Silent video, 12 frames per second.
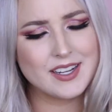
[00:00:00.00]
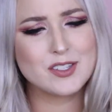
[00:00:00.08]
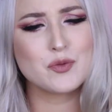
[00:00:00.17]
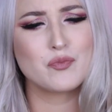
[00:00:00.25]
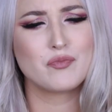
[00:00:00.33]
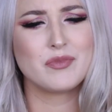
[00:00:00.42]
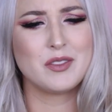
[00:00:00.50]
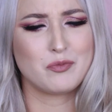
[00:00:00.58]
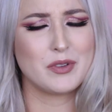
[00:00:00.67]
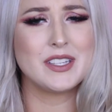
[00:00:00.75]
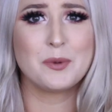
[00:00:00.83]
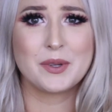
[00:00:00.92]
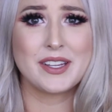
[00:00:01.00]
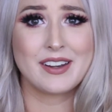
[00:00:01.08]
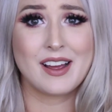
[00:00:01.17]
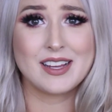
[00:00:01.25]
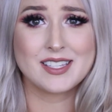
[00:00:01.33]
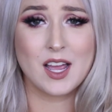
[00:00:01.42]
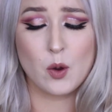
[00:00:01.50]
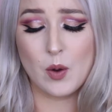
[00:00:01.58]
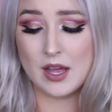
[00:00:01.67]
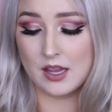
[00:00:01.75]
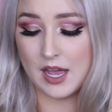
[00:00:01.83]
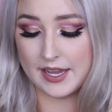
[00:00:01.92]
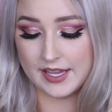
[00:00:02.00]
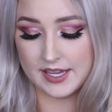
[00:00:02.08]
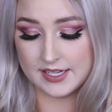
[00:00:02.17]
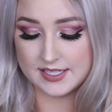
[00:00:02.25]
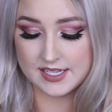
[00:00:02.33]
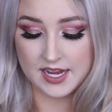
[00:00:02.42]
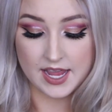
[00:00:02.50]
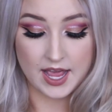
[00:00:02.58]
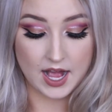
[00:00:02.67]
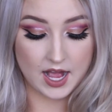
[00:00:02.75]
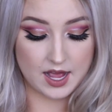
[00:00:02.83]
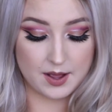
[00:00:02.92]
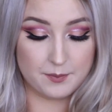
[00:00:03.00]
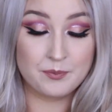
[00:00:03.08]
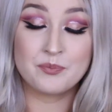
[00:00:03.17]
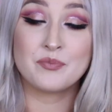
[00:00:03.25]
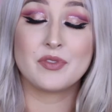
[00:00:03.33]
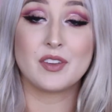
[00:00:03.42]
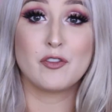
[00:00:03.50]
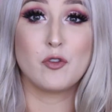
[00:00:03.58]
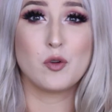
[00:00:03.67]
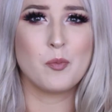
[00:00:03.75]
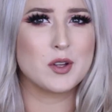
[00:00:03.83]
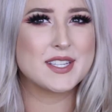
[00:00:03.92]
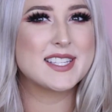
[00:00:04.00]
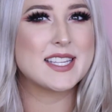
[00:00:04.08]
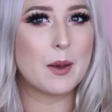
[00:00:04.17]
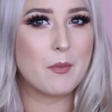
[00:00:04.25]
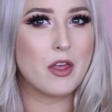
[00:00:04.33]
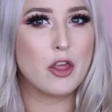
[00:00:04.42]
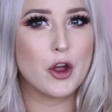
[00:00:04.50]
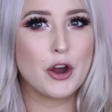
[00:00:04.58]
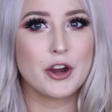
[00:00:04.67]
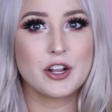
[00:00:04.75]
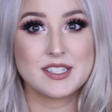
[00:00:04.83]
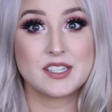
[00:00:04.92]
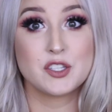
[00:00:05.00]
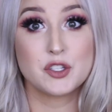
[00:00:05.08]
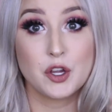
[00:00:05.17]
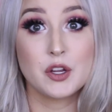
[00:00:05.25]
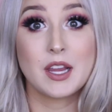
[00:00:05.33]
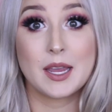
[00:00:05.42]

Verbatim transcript: It is really, really nice. I quite like it. Um, for more summer though because it's so